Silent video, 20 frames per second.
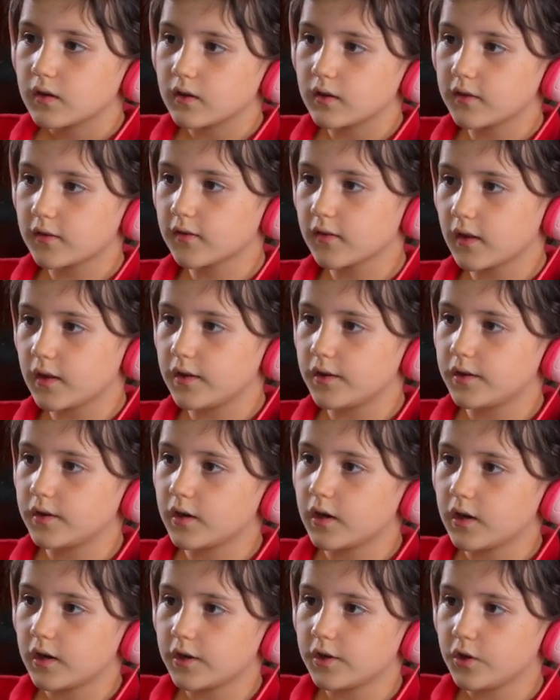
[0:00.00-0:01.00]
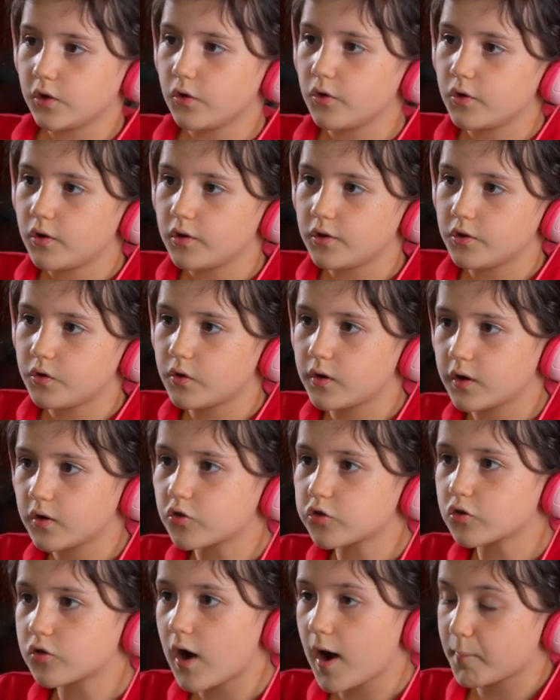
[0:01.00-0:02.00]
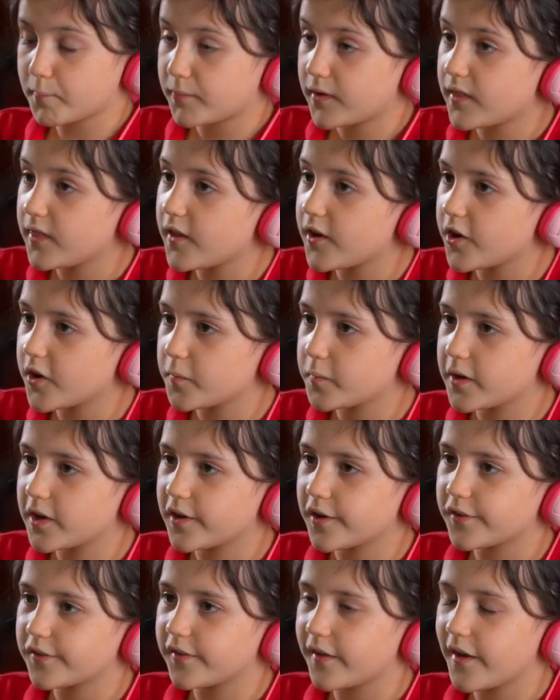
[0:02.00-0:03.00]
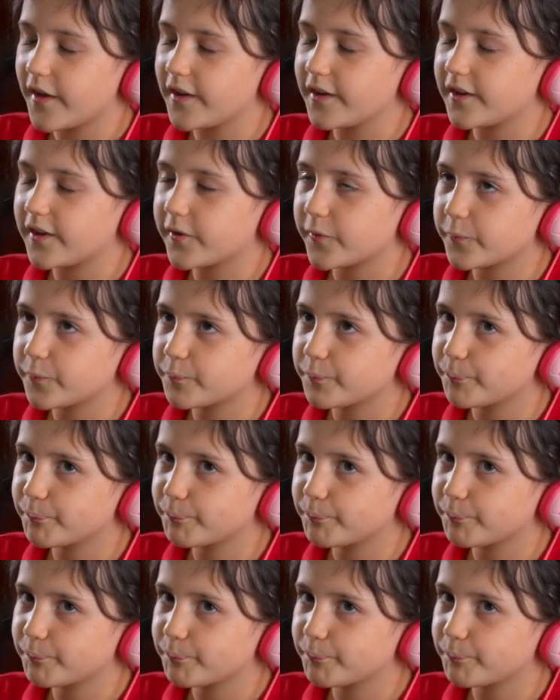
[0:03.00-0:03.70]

it's like uh, you, you get trapped in there because like